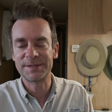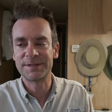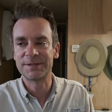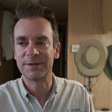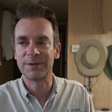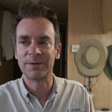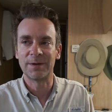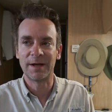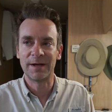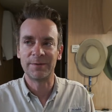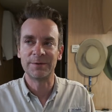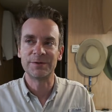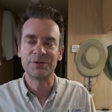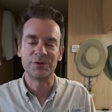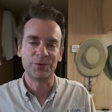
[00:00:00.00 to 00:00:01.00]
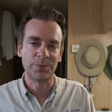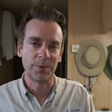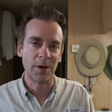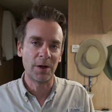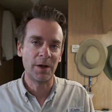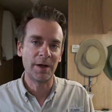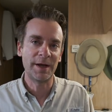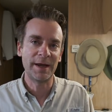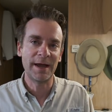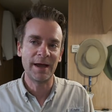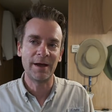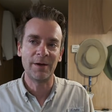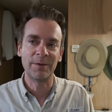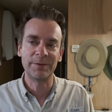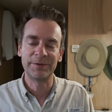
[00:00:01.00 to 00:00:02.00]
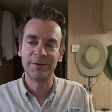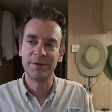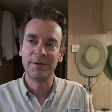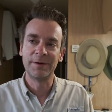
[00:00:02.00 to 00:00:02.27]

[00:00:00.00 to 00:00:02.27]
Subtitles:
so I was drawing out